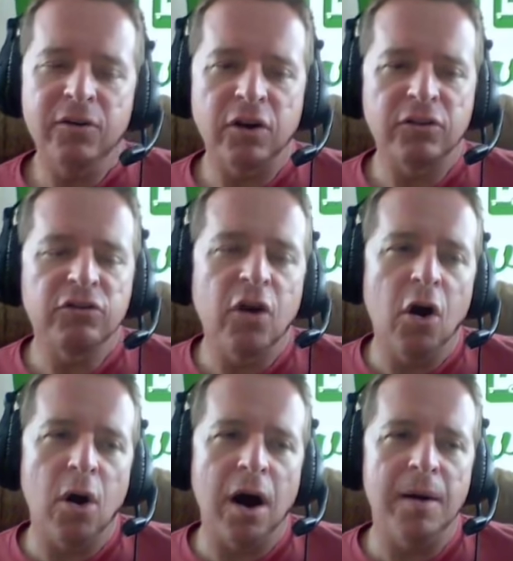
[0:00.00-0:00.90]
Very interesting.
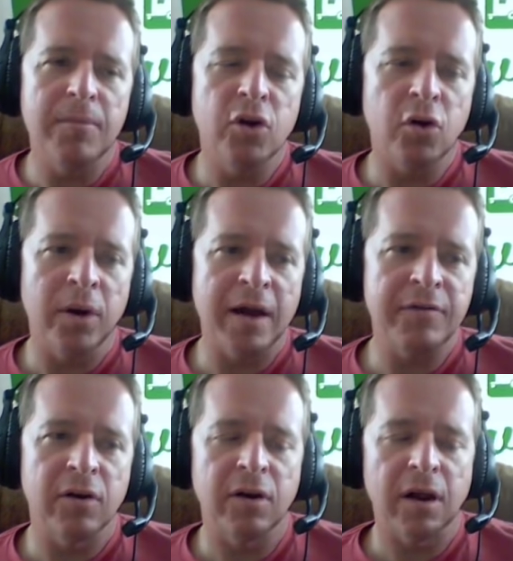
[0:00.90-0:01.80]
So you're
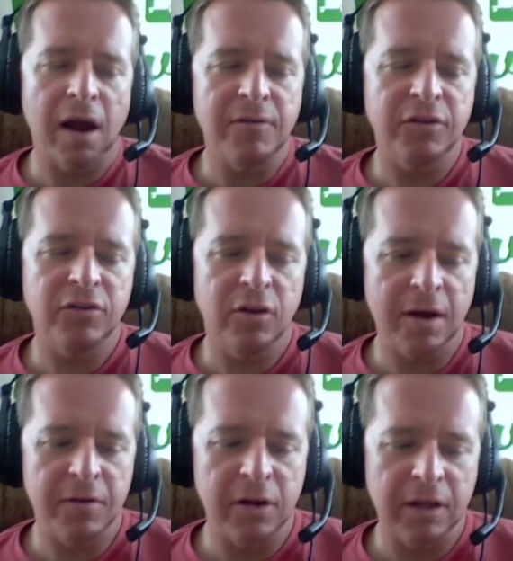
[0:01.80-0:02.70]
going after, obviously
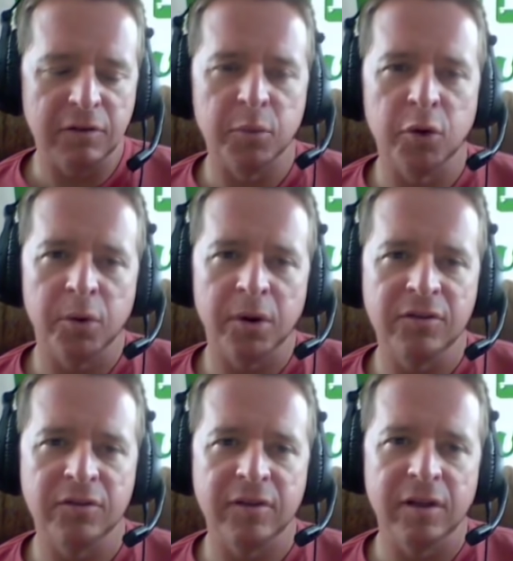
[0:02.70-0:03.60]
you have your list of
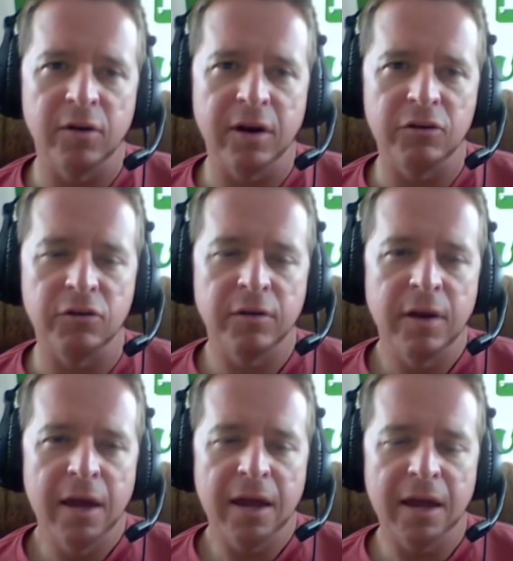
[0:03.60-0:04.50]
breweries, distilleries,
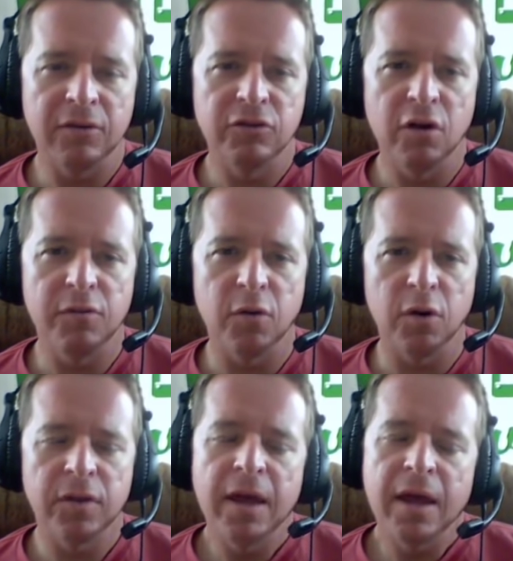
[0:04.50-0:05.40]
and so
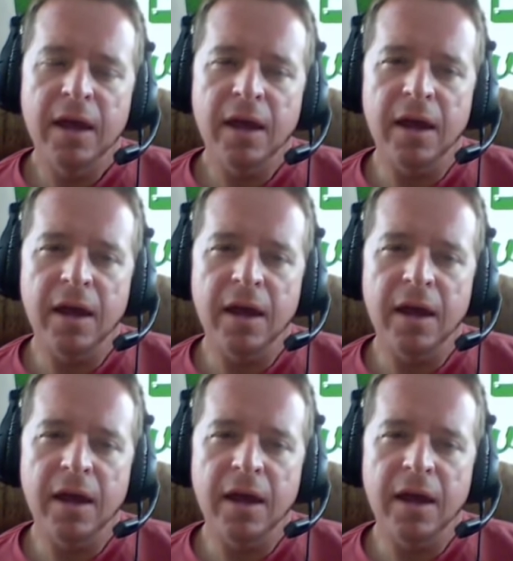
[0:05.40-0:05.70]
forth.